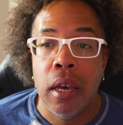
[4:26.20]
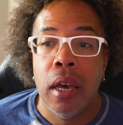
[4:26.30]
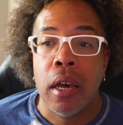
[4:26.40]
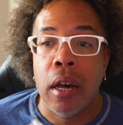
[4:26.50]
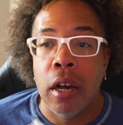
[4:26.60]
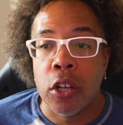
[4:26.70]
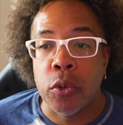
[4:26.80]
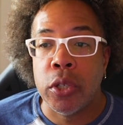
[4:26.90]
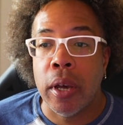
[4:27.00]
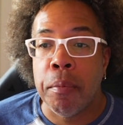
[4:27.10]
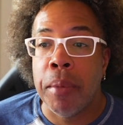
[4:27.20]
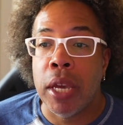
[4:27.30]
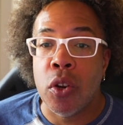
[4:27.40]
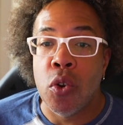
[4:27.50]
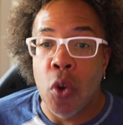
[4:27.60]
Congress shall make
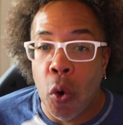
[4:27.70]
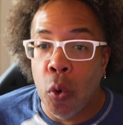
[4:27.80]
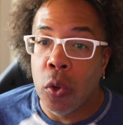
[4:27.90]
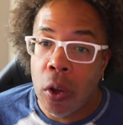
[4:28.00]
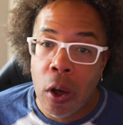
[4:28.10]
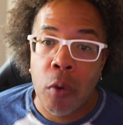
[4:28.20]
no law